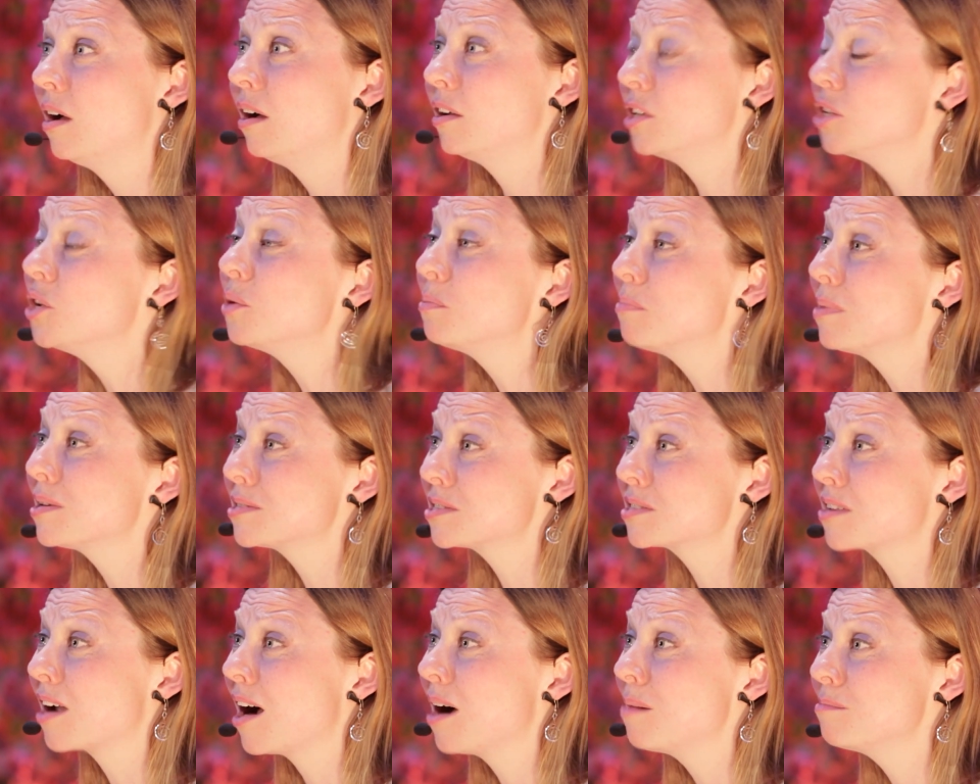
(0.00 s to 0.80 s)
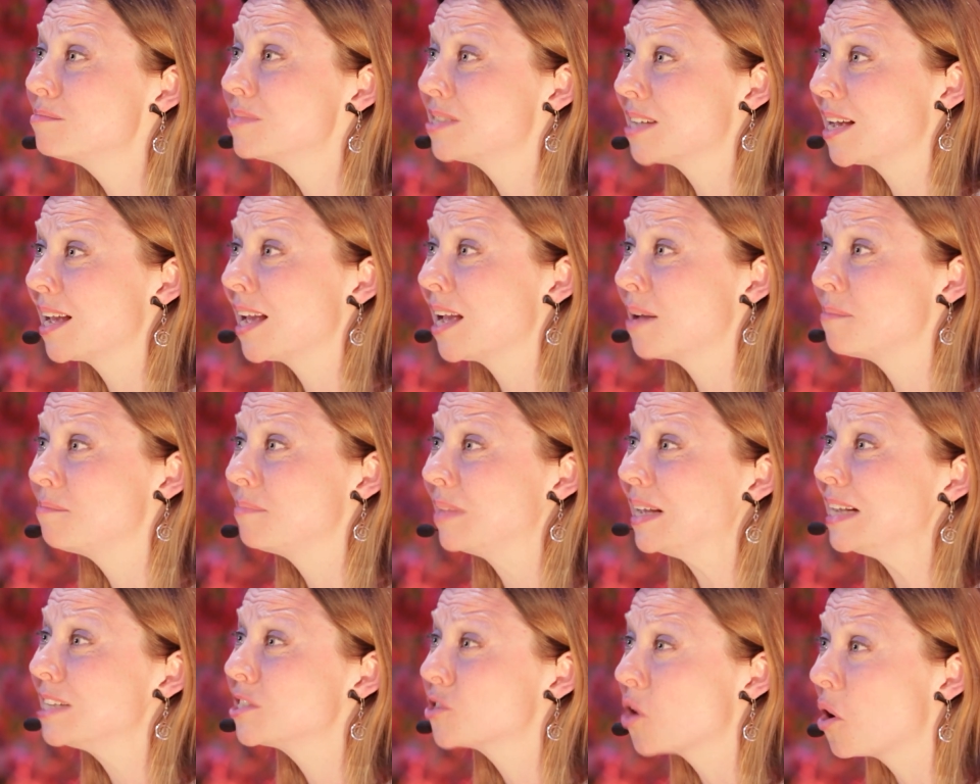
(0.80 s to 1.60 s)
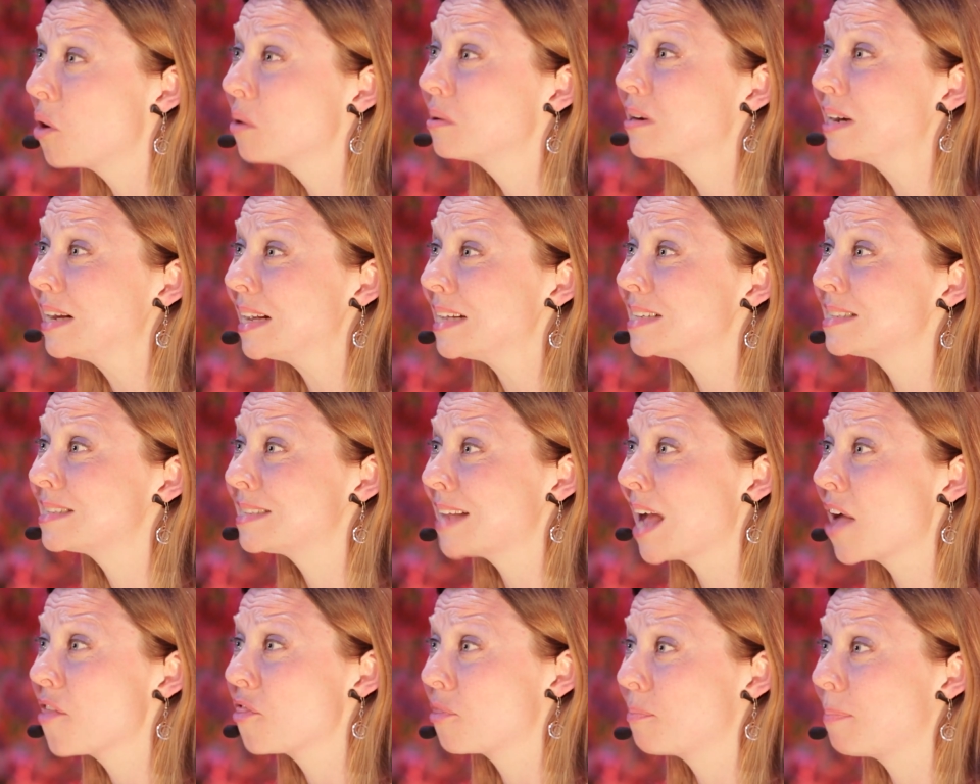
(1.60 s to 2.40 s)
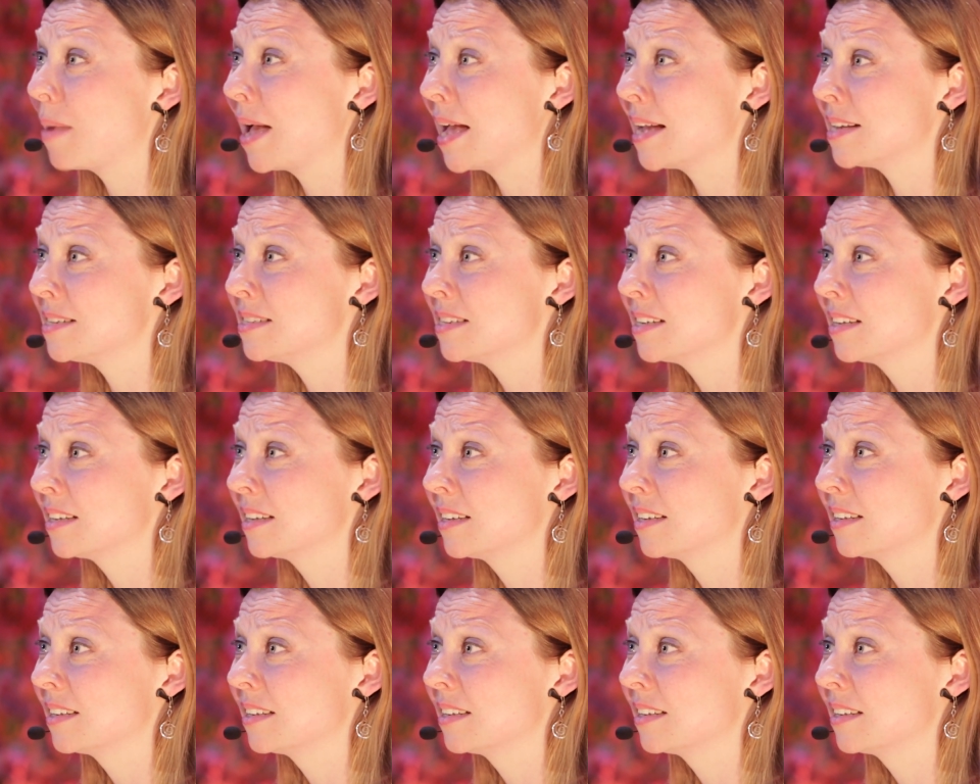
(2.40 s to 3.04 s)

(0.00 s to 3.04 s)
You must come to him. He's on his deathbed."